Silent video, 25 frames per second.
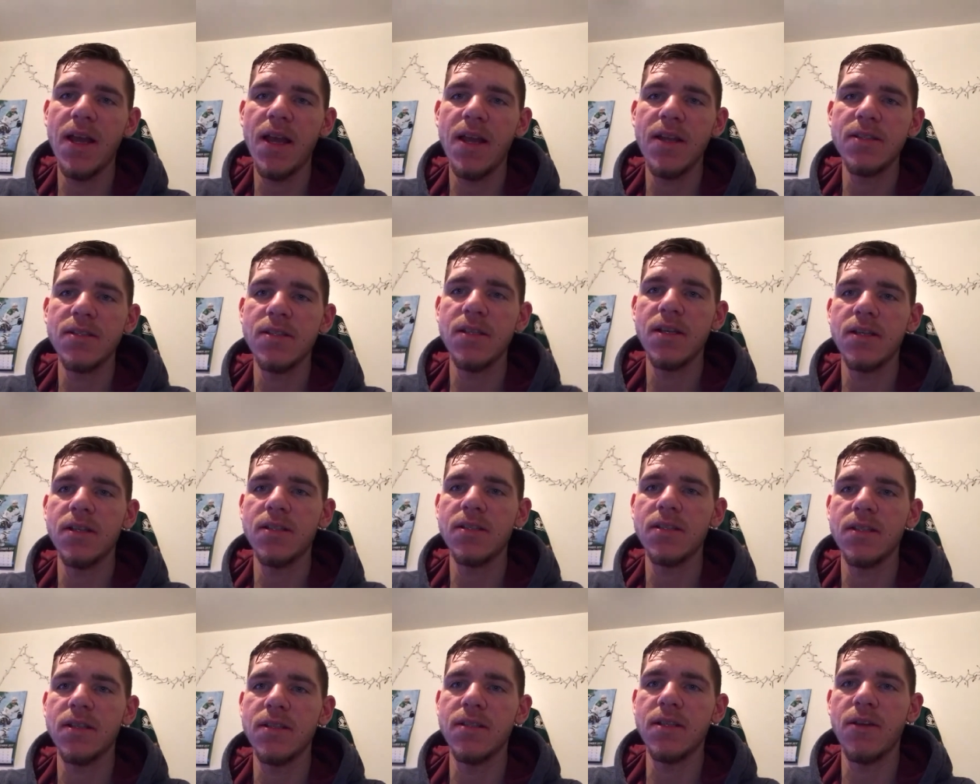kind of
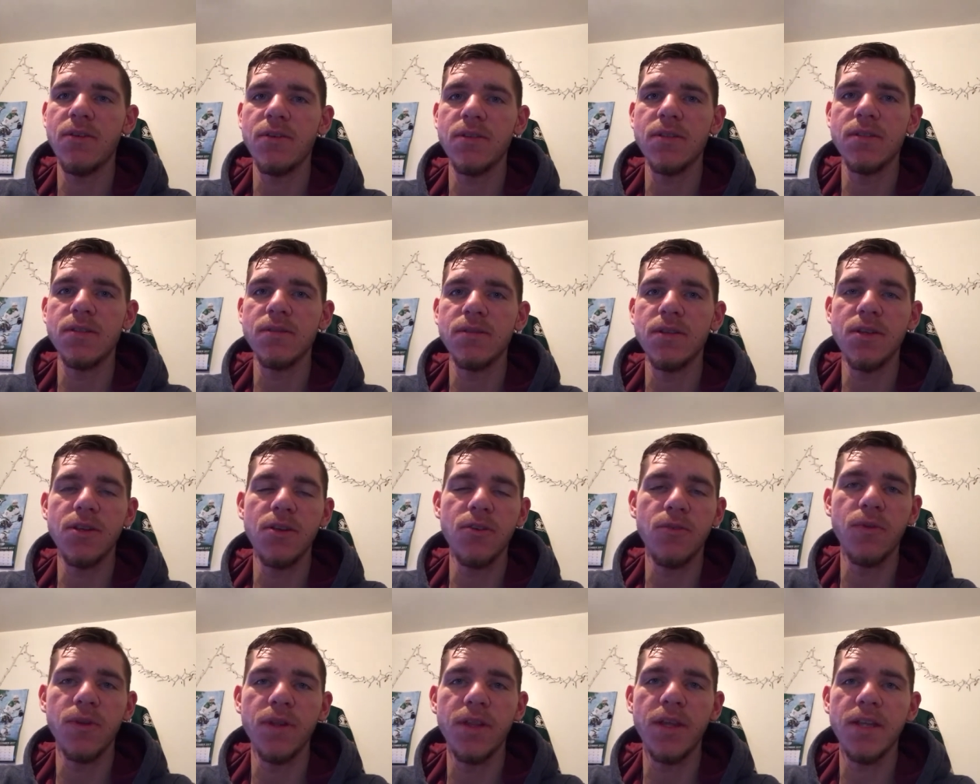sucks because I was, you
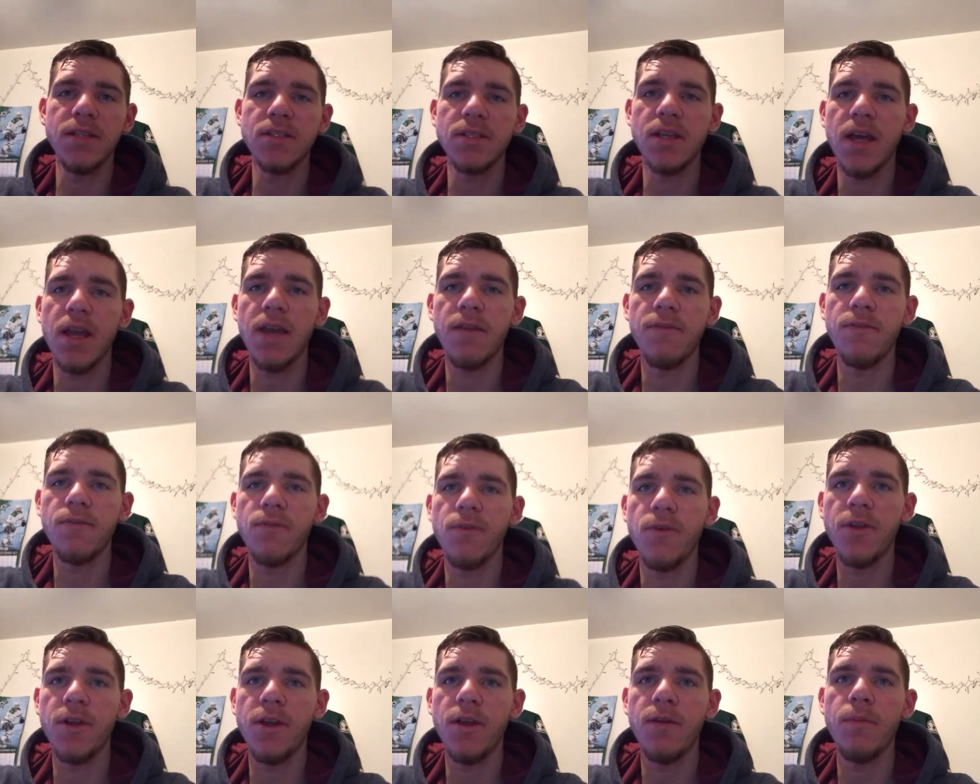know, really excited
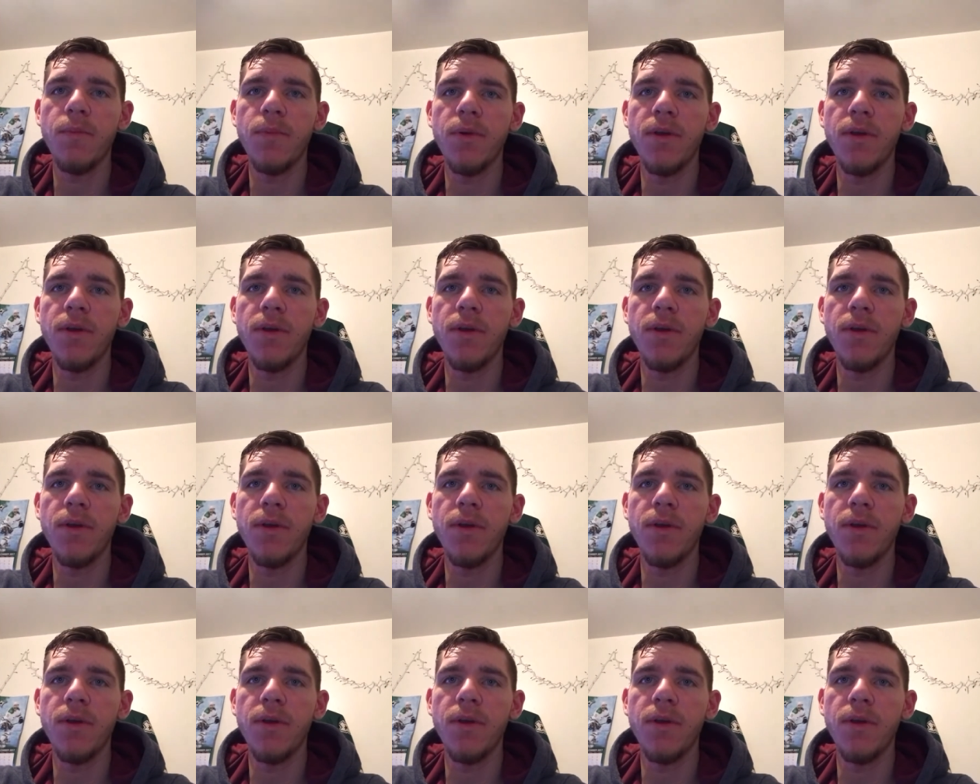for it.